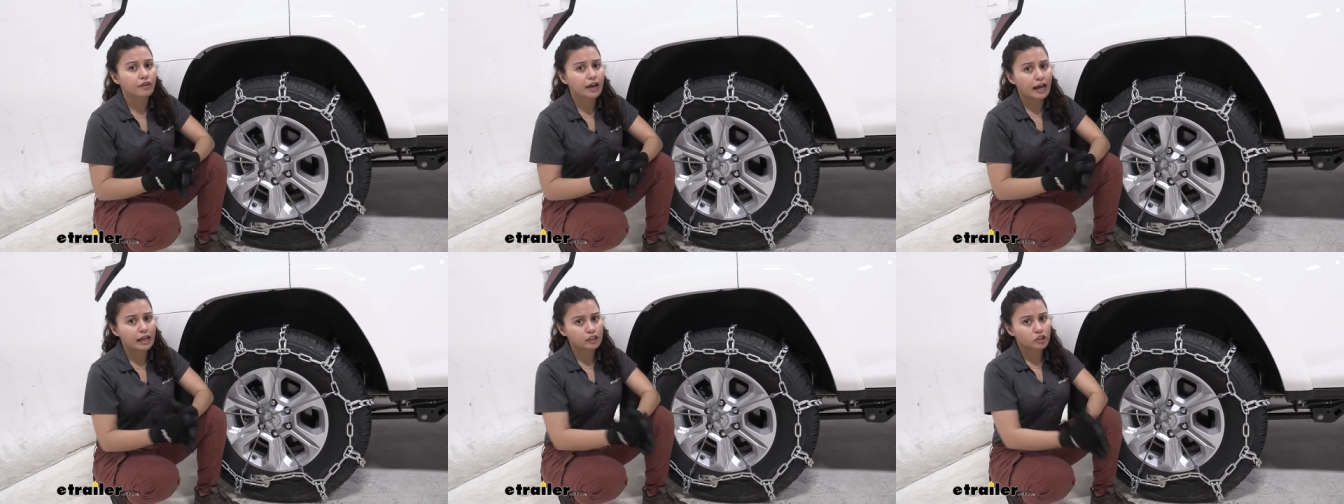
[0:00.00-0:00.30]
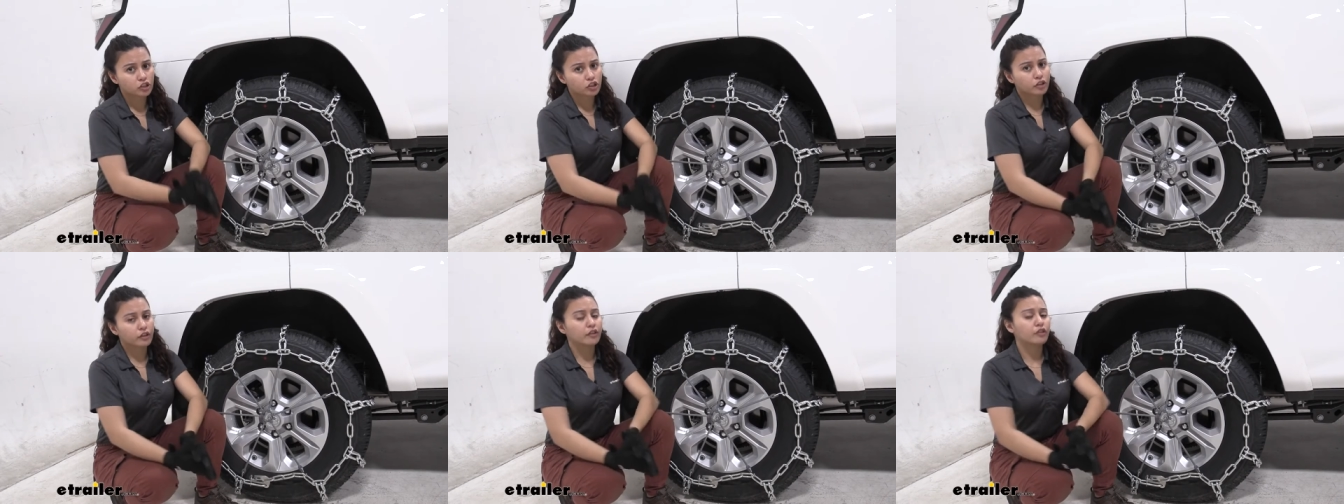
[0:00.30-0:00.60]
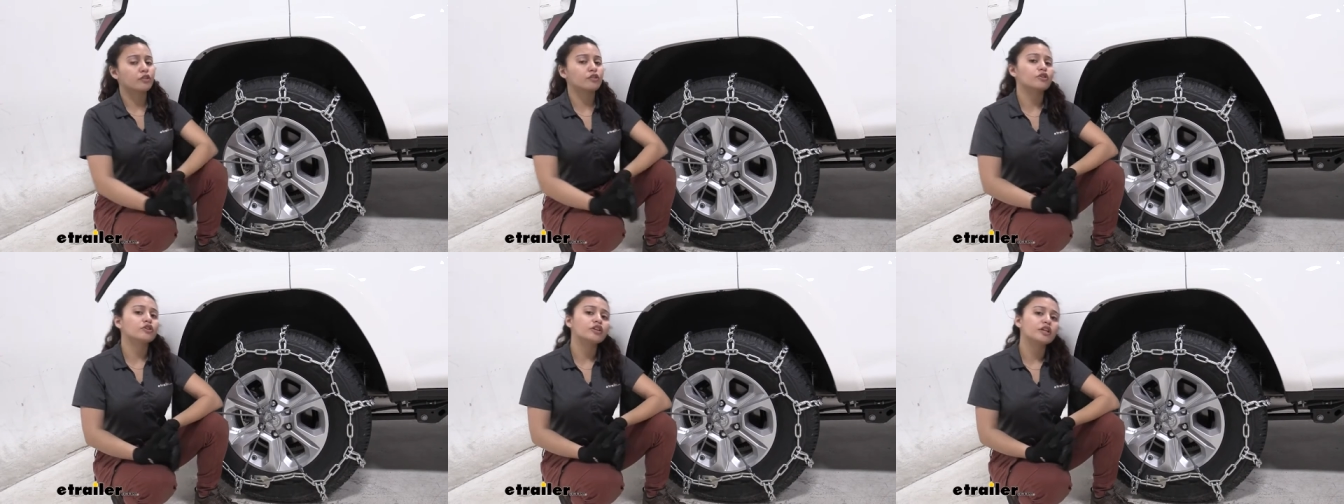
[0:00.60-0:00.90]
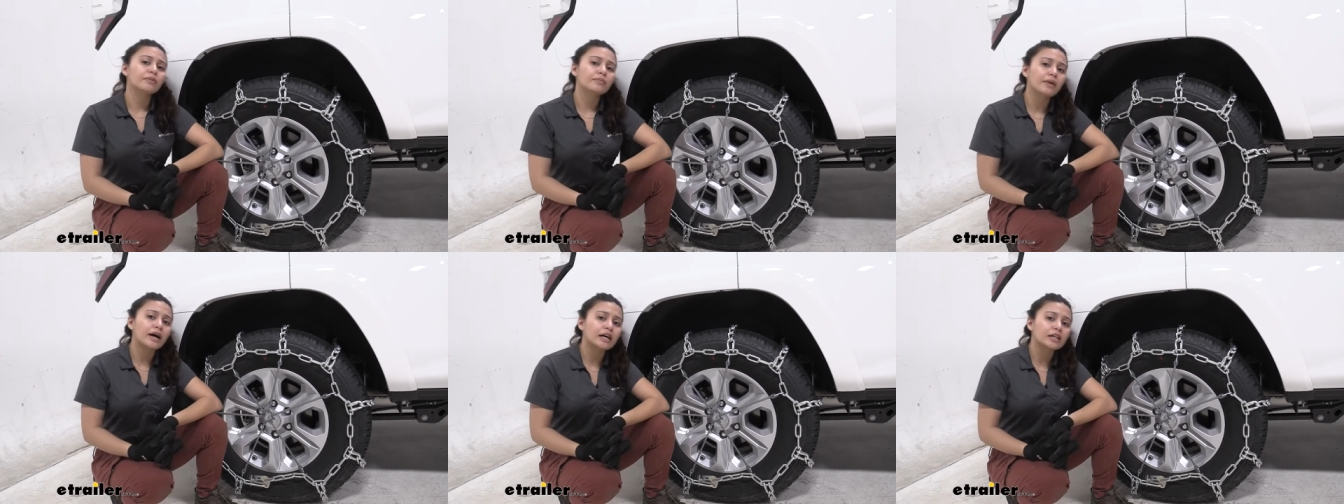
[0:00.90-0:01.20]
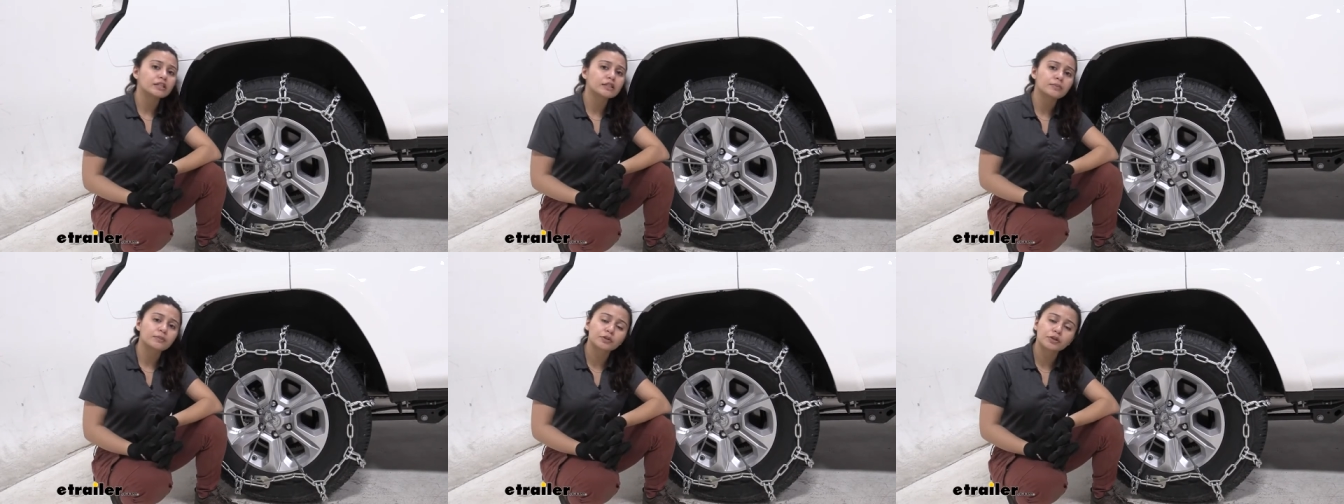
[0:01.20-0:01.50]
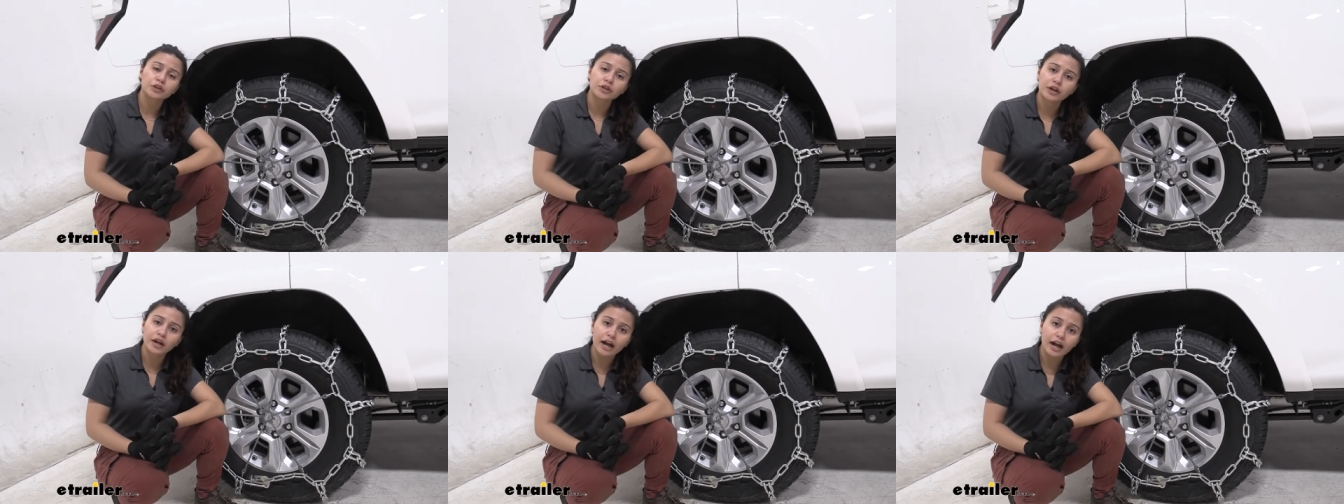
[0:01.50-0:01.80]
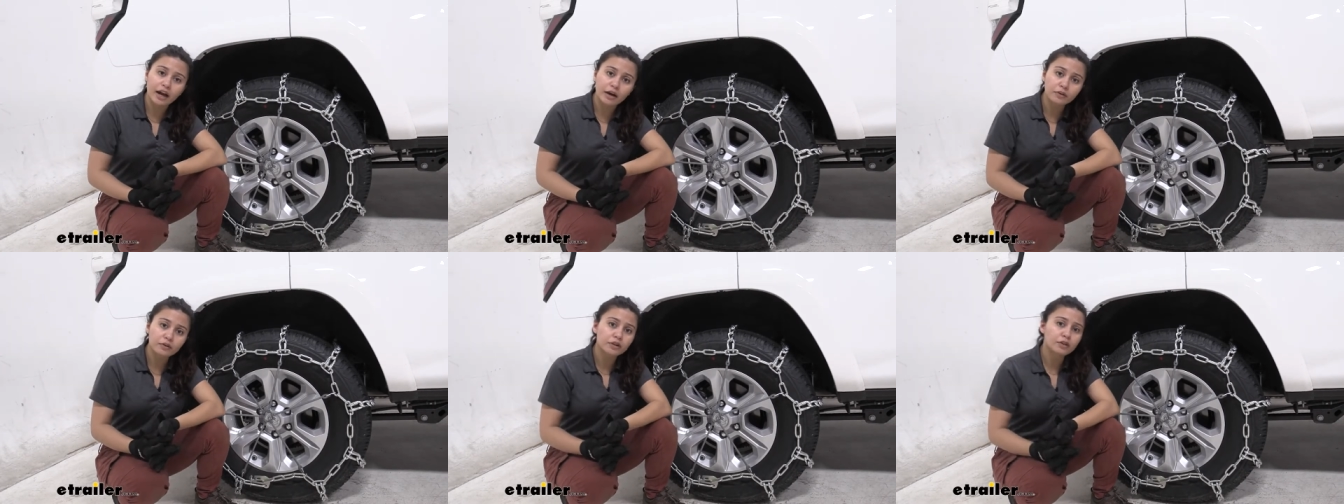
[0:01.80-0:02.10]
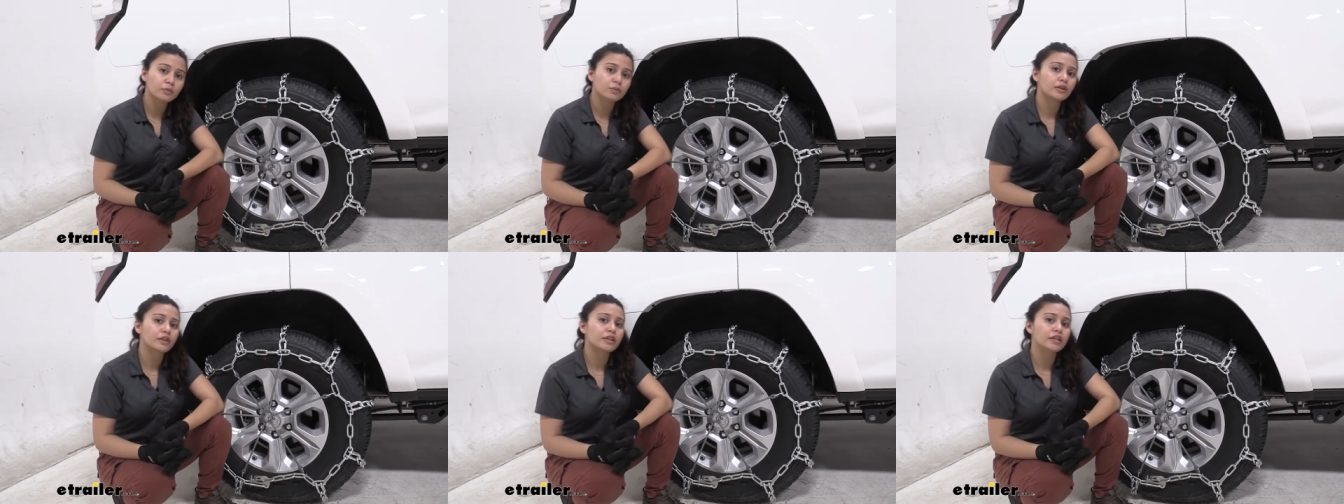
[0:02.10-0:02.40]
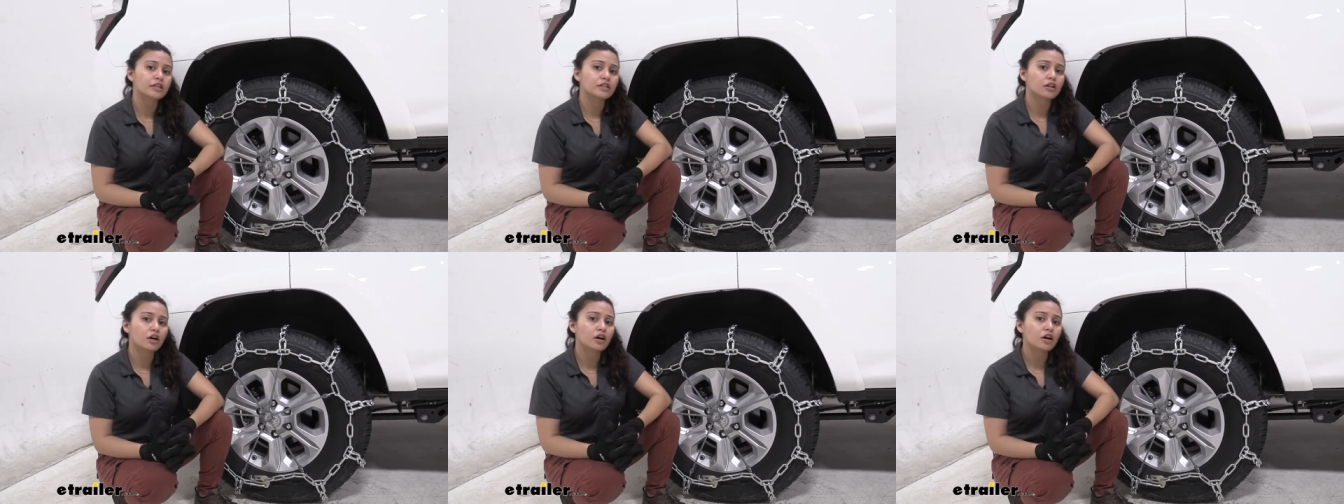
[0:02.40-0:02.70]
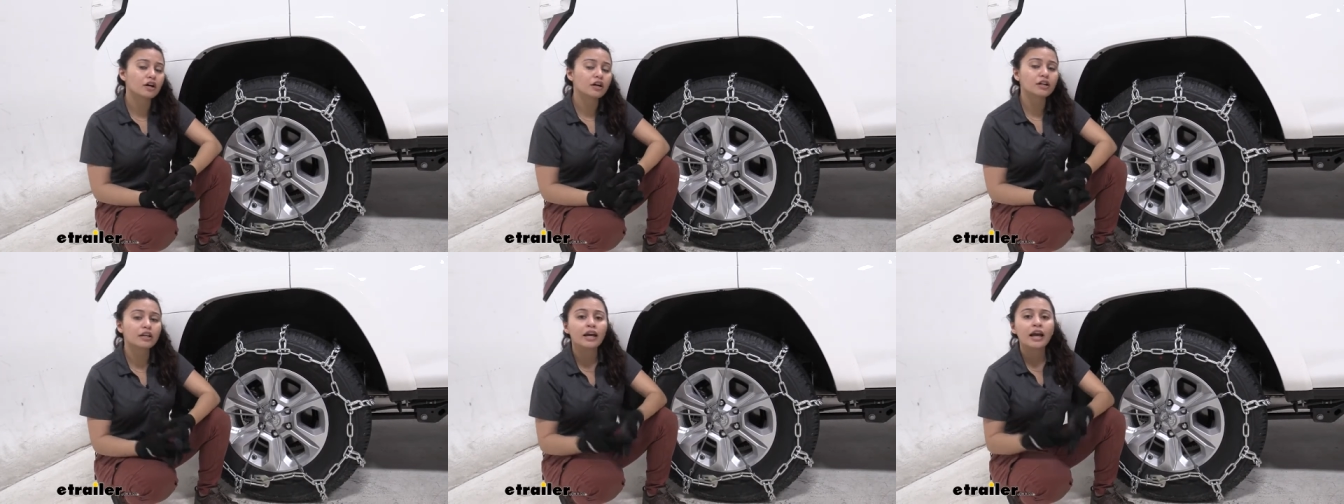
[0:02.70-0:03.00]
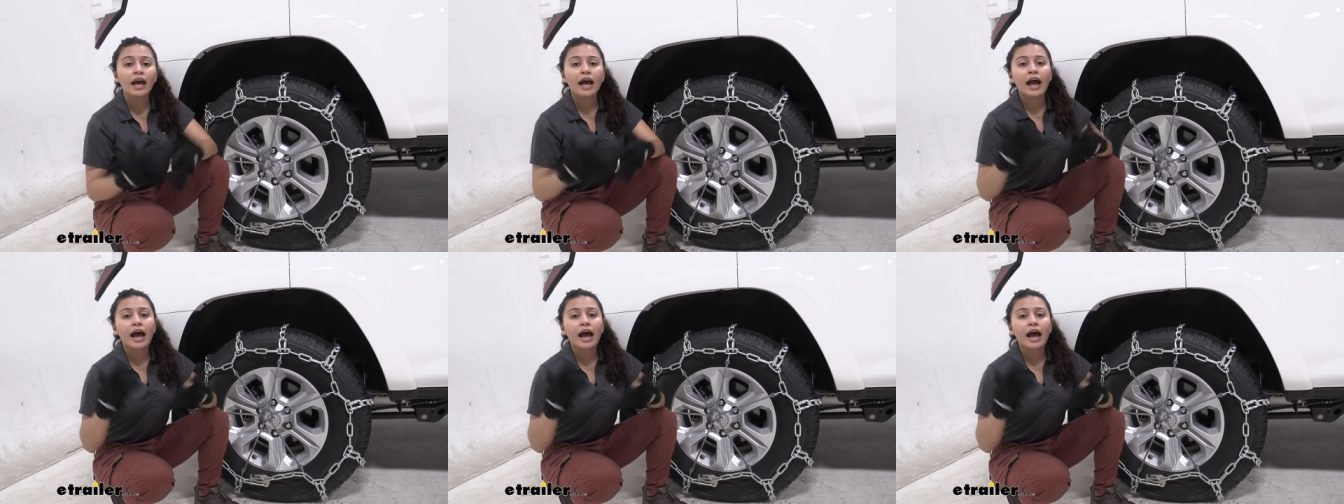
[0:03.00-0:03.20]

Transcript: faster than thirty miles per hour with these on,